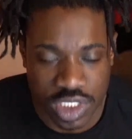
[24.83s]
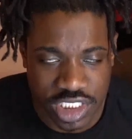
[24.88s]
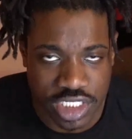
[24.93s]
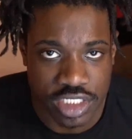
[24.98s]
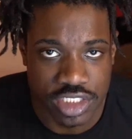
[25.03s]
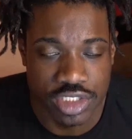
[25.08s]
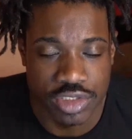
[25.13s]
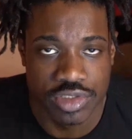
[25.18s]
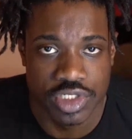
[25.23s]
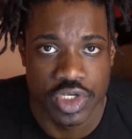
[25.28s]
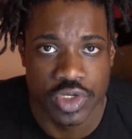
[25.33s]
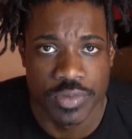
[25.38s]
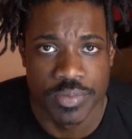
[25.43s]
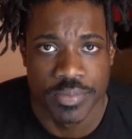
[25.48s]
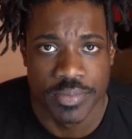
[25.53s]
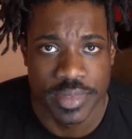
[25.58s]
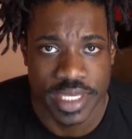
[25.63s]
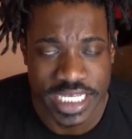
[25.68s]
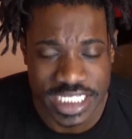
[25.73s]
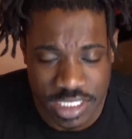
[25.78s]
What's good,
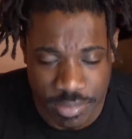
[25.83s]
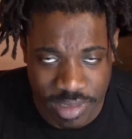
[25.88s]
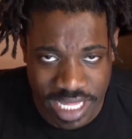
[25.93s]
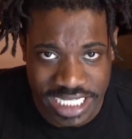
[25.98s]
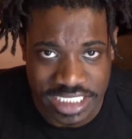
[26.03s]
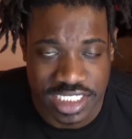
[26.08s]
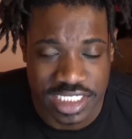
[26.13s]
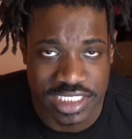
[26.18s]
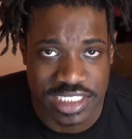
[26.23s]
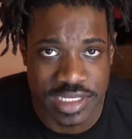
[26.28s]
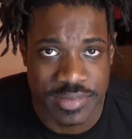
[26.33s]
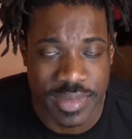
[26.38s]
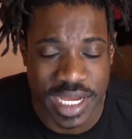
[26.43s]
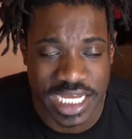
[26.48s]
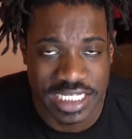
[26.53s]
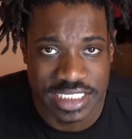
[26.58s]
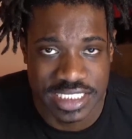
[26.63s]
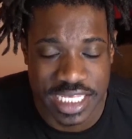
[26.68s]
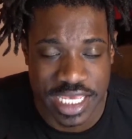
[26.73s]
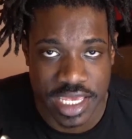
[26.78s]
YouTube? It's a Black Gen
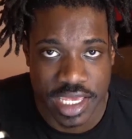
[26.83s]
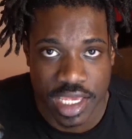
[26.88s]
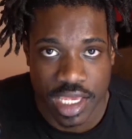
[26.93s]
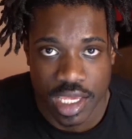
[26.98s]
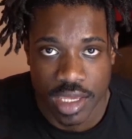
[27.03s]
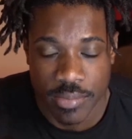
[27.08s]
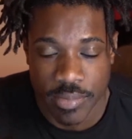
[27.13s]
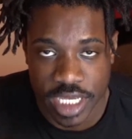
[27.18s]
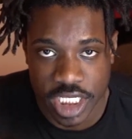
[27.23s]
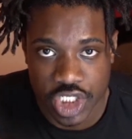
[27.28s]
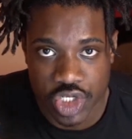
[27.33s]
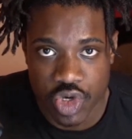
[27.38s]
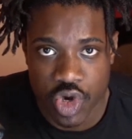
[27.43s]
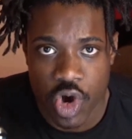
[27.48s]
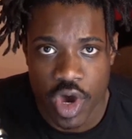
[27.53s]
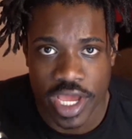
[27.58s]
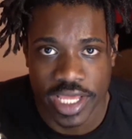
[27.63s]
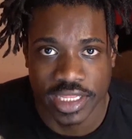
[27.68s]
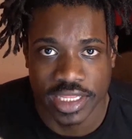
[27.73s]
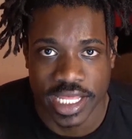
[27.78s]
Z Mindset.
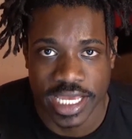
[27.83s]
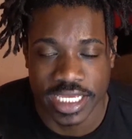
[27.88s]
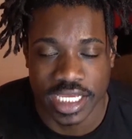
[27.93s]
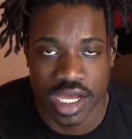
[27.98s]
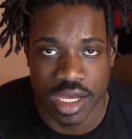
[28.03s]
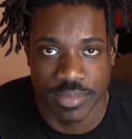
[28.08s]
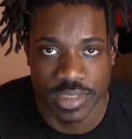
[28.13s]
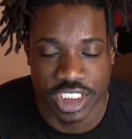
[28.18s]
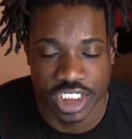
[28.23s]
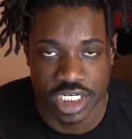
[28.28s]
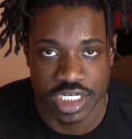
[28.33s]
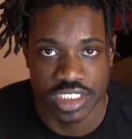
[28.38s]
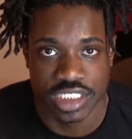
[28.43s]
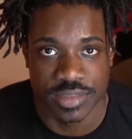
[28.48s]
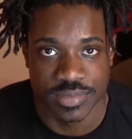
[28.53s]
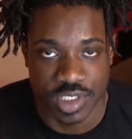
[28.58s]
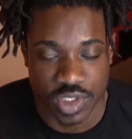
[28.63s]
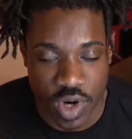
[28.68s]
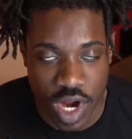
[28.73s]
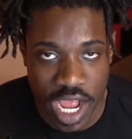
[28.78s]
Make sure you go ahead and like, comment,
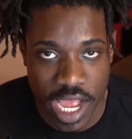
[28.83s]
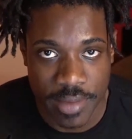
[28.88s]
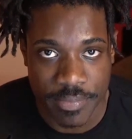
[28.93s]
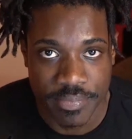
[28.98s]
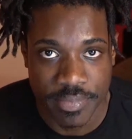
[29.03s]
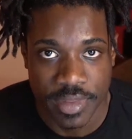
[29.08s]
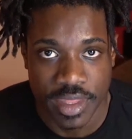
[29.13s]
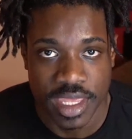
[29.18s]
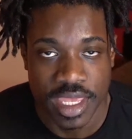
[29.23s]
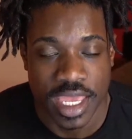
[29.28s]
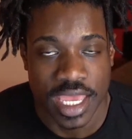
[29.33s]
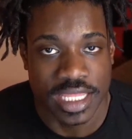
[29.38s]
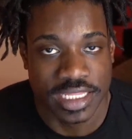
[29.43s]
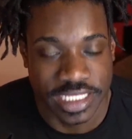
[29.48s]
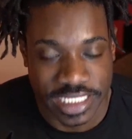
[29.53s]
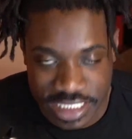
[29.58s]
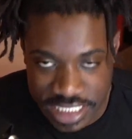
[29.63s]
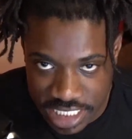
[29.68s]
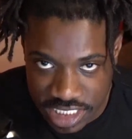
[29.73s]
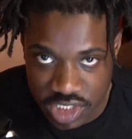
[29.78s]
share, subscribe,
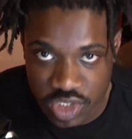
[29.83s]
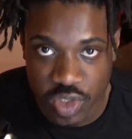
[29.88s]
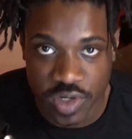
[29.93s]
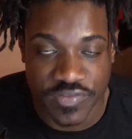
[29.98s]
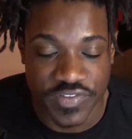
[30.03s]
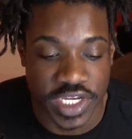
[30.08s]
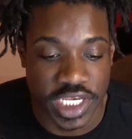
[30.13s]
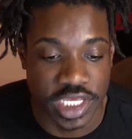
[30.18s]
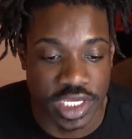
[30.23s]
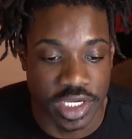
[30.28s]
and let's get into the